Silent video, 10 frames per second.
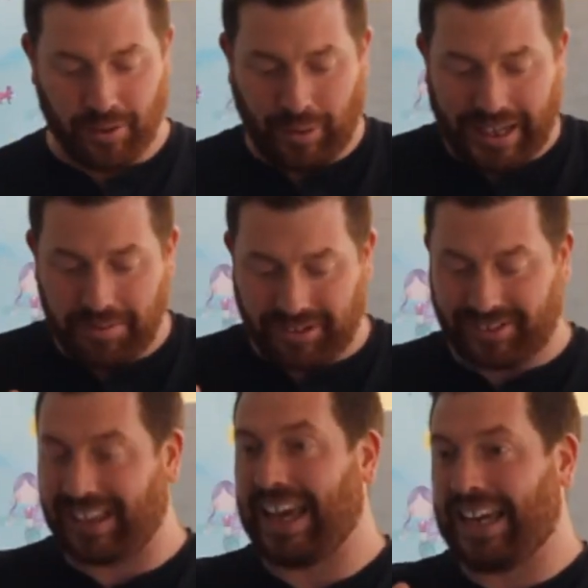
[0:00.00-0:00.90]
when he was
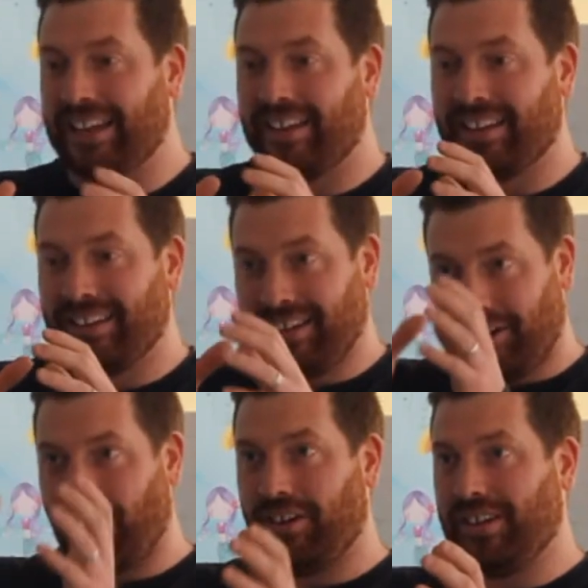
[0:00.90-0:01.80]
slain,
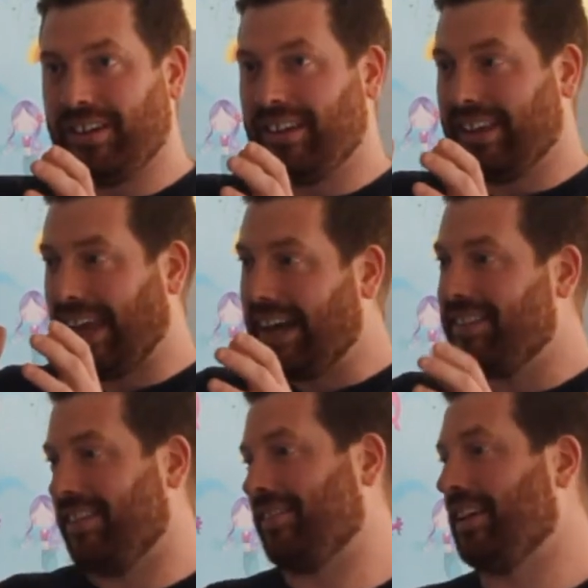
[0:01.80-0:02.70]
that
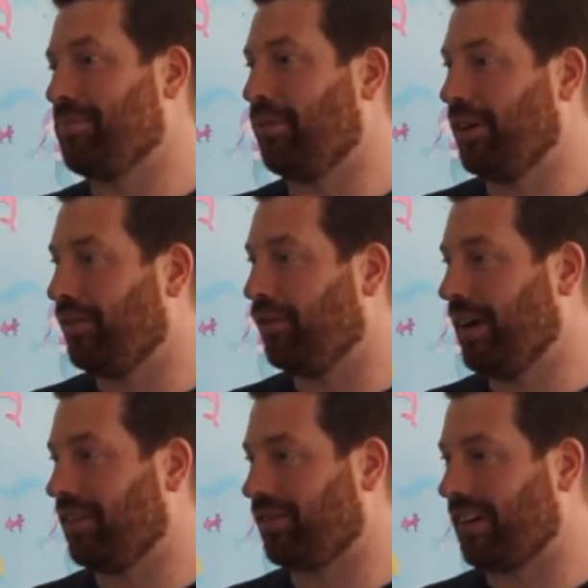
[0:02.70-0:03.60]
is the center point of all
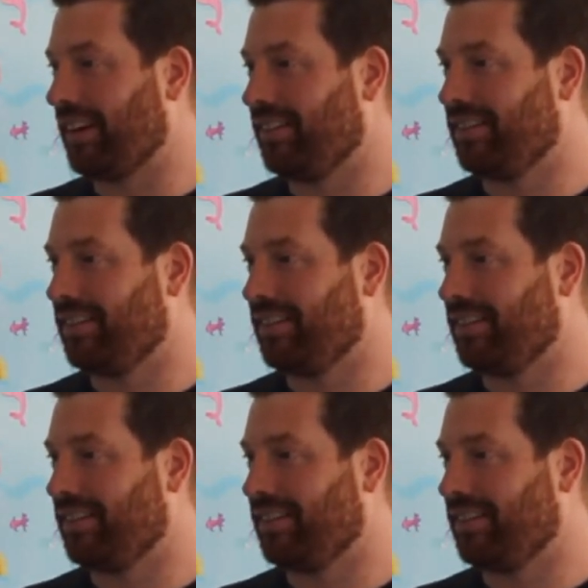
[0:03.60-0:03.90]
history.